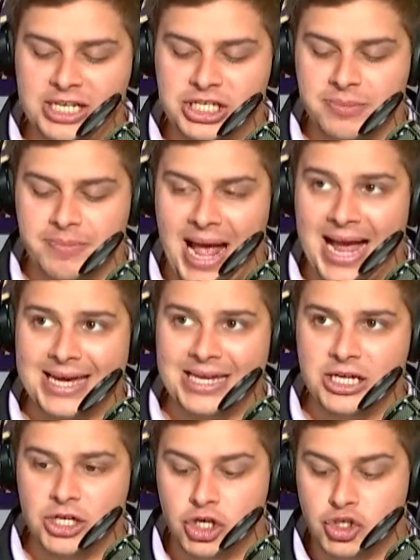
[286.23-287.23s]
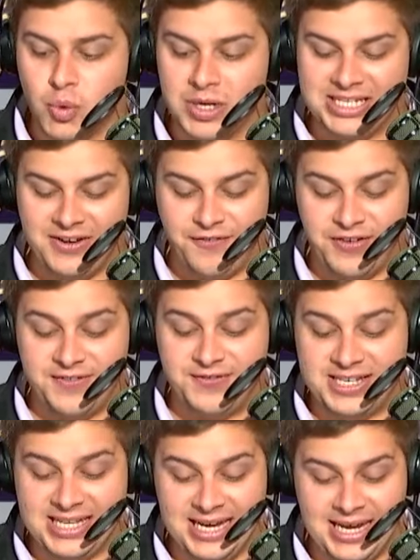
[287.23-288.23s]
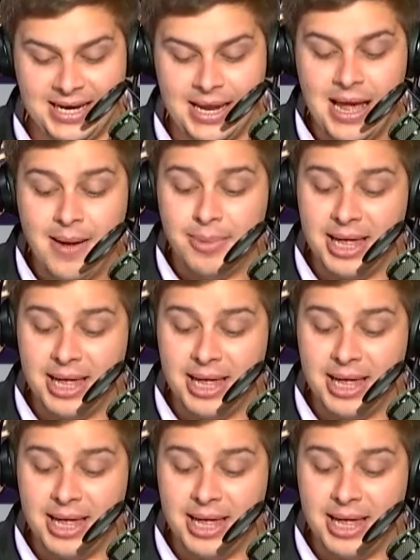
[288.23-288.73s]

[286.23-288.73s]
agent back in 2015.